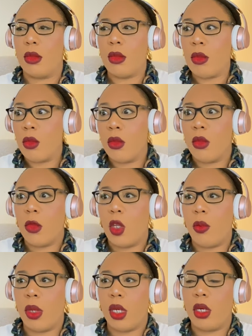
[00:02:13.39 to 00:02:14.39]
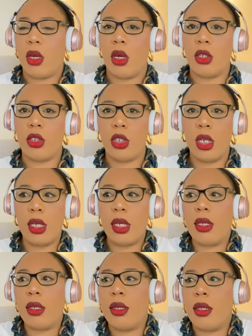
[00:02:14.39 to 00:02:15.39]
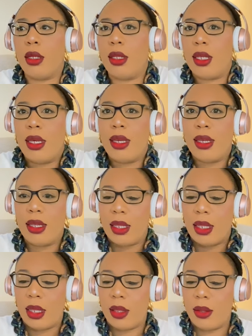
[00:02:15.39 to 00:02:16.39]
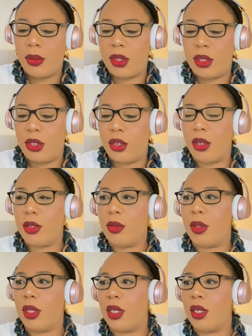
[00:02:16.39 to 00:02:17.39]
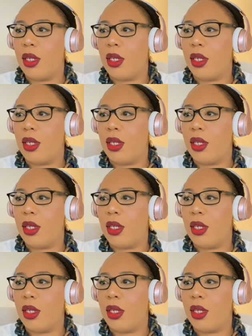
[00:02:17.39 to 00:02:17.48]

Oh my gosh. That was shocked me.